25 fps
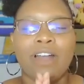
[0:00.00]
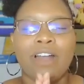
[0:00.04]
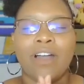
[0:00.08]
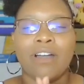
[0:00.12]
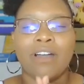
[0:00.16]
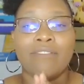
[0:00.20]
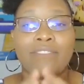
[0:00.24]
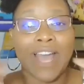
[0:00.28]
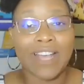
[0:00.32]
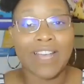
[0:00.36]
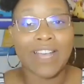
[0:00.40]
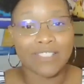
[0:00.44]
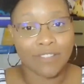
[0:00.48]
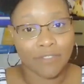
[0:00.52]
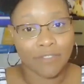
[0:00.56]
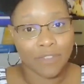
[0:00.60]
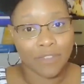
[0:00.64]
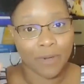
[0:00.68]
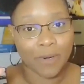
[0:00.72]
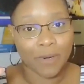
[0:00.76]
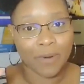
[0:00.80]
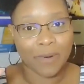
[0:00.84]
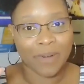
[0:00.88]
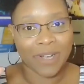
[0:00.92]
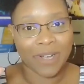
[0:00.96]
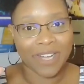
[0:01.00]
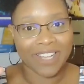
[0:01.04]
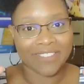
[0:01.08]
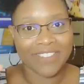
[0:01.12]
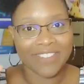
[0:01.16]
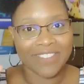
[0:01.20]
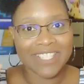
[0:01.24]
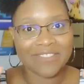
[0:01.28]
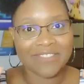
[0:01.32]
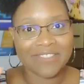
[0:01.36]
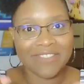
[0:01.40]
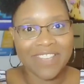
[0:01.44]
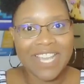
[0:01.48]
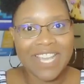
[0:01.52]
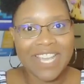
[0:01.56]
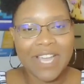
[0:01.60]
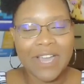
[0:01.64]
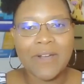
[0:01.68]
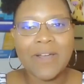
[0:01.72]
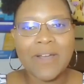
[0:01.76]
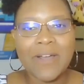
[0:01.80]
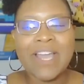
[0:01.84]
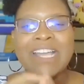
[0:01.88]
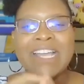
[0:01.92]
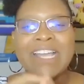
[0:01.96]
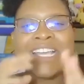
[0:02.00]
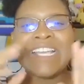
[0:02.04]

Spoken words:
of, as of the recording of this video,